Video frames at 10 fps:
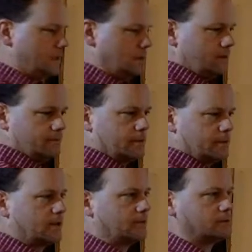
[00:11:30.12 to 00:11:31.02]
I'm going to
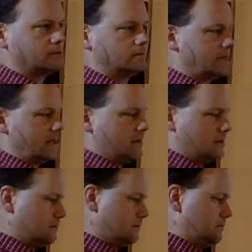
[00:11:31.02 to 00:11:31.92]
label him
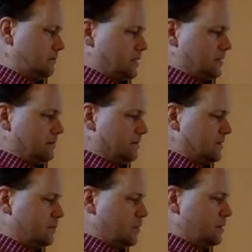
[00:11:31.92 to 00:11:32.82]
down, I don't know,
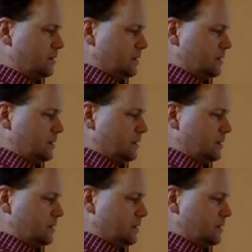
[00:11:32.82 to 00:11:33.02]
somewhere.